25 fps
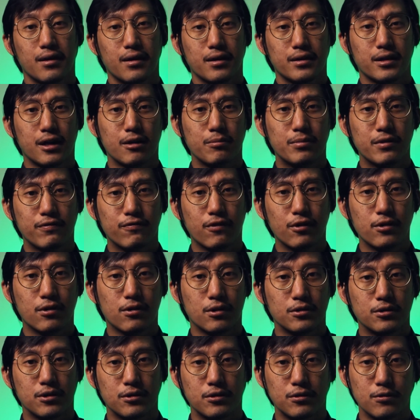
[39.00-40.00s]
Now, before you
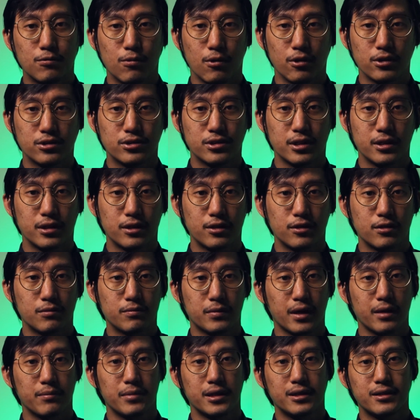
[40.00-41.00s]
continue watching, you
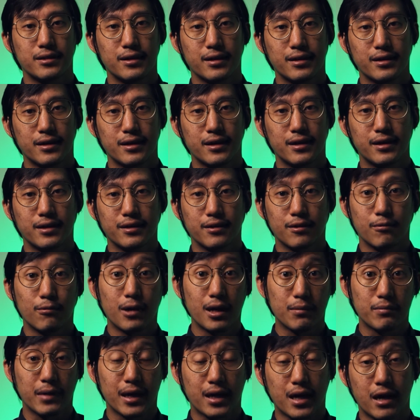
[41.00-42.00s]
might be thinking,
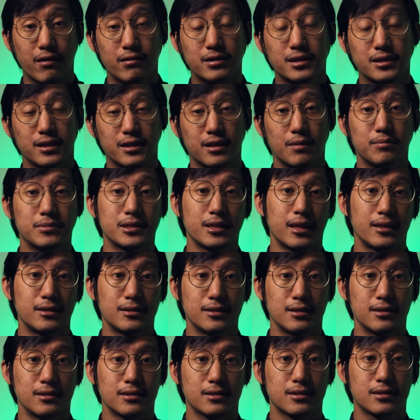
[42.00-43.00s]
what are my current
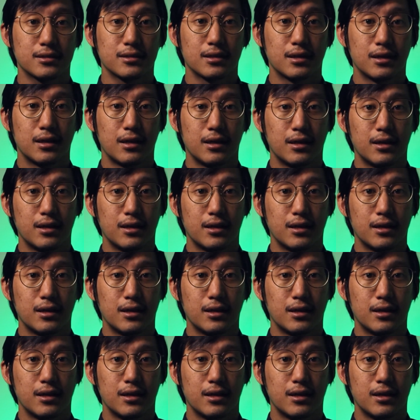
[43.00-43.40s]
circumstances?